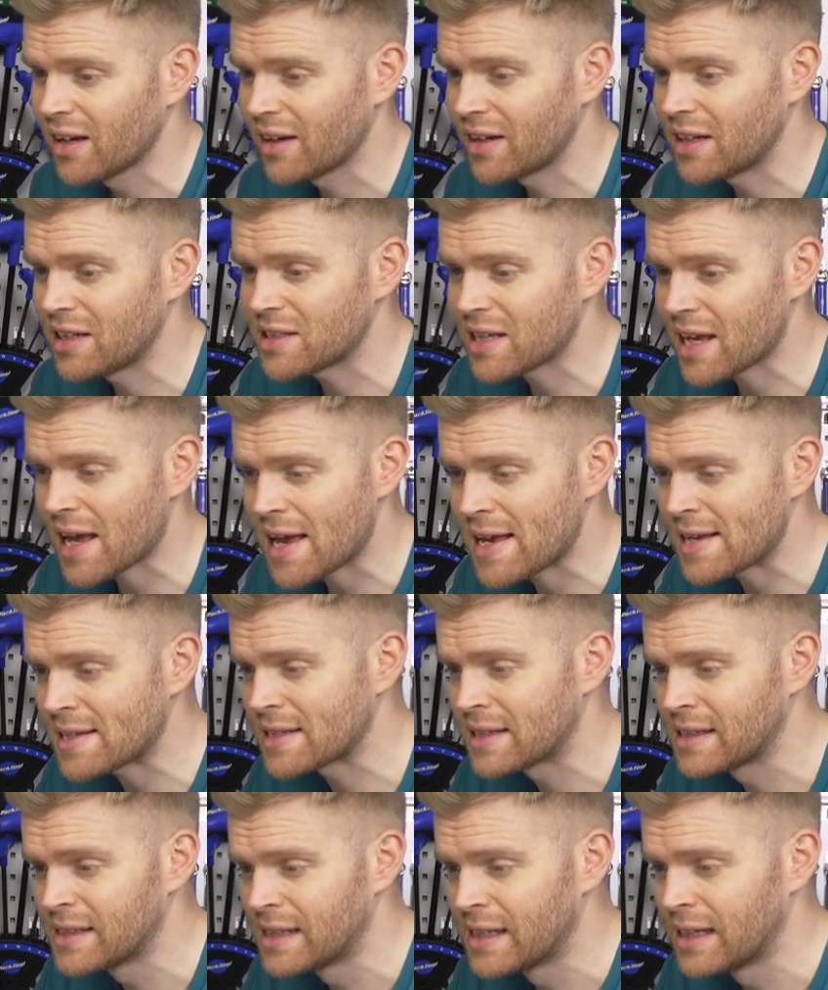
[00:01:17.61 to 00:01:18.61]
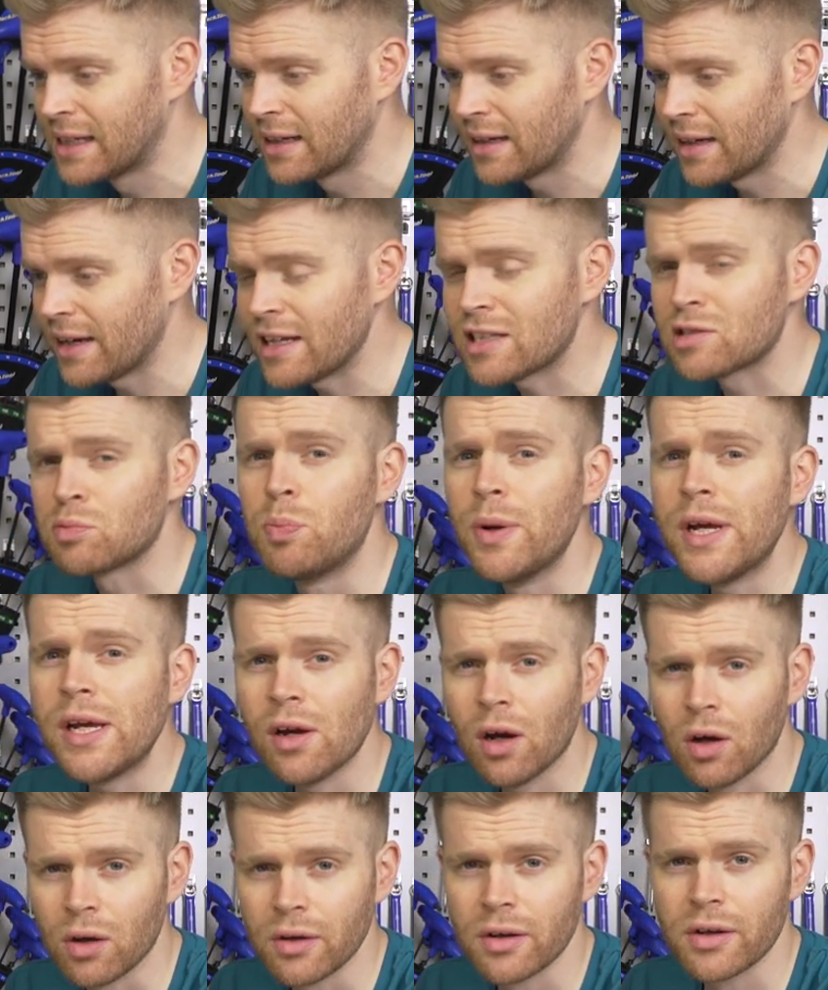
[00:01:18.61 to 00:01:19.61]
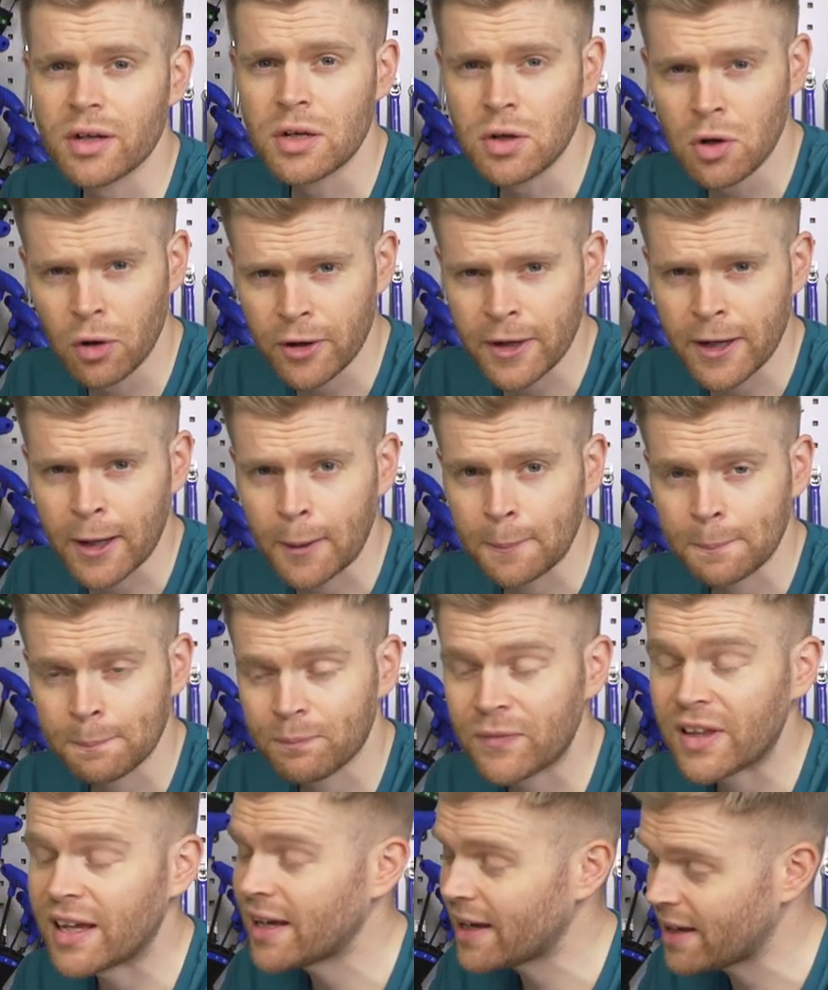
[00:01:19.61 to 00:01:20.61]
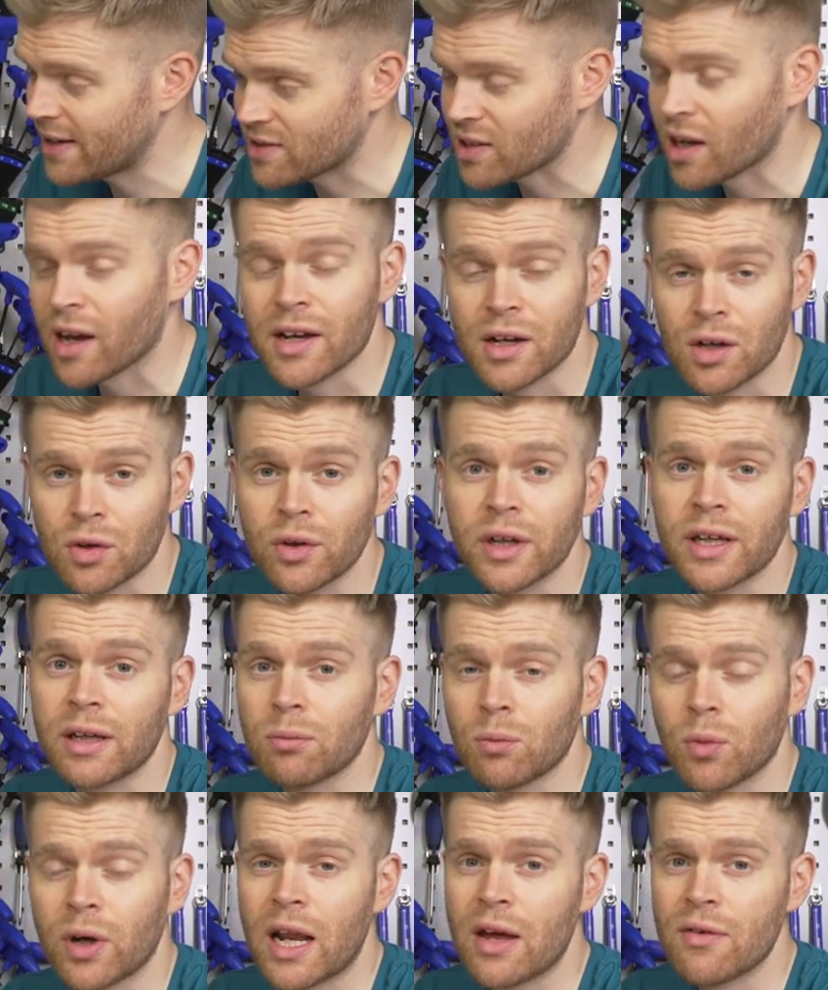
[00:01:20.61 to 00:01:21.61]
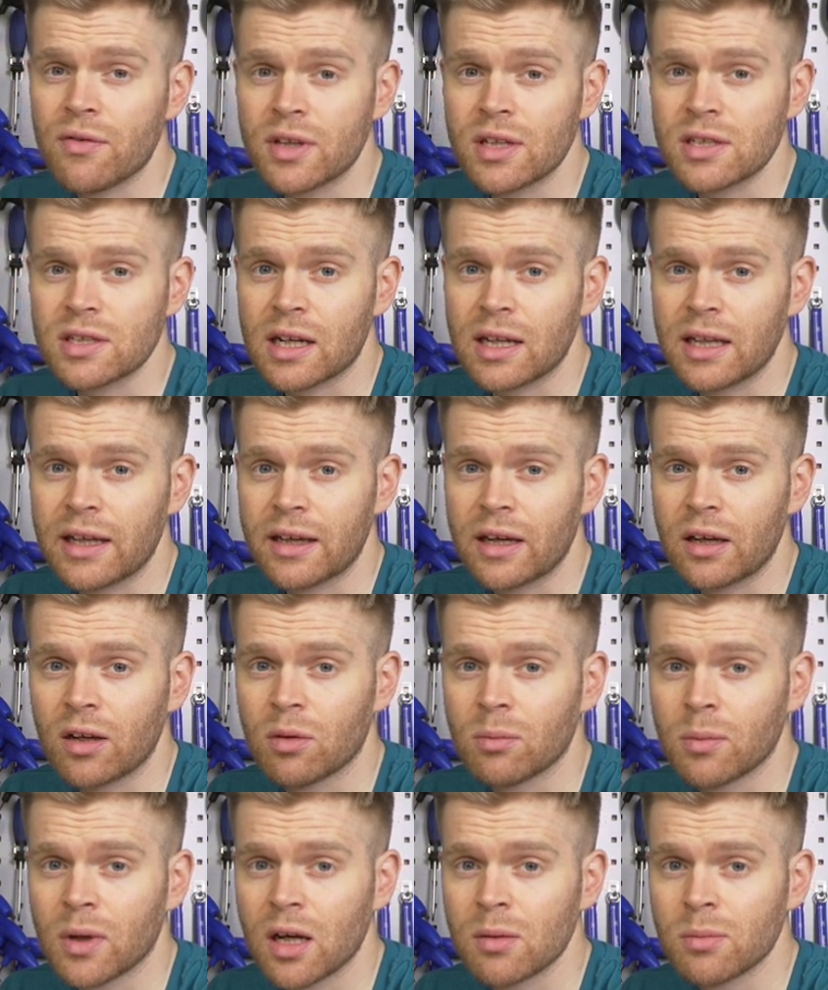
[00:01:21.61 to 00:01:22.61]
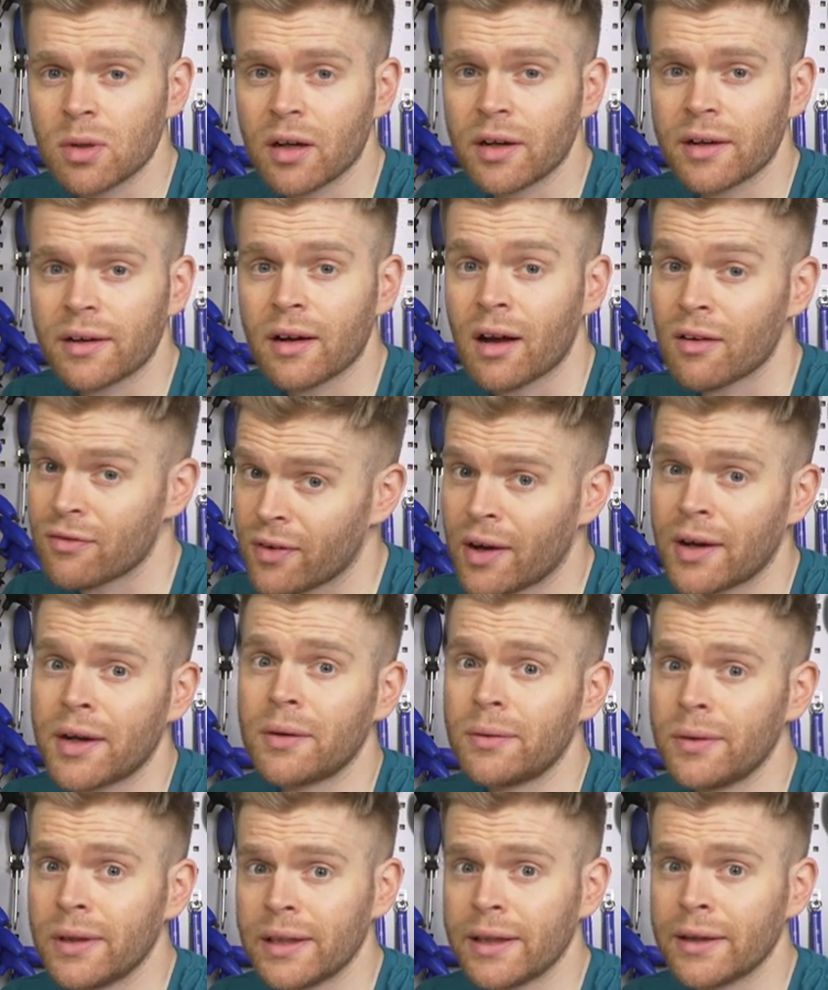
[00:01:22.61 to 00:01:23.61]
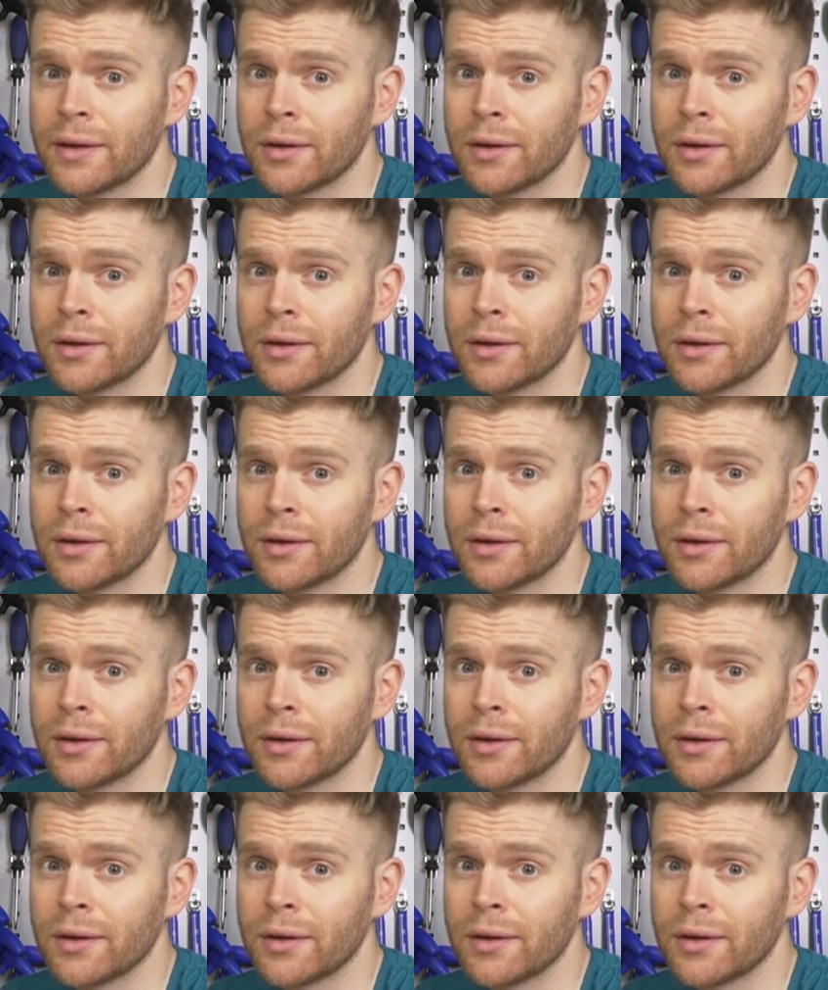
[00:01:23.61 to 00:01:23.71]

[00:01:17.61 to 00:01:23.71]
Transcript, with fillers: And he says, it's beyond annoying. It is, I agree. Whenever there's a clicking on my bike, I find it really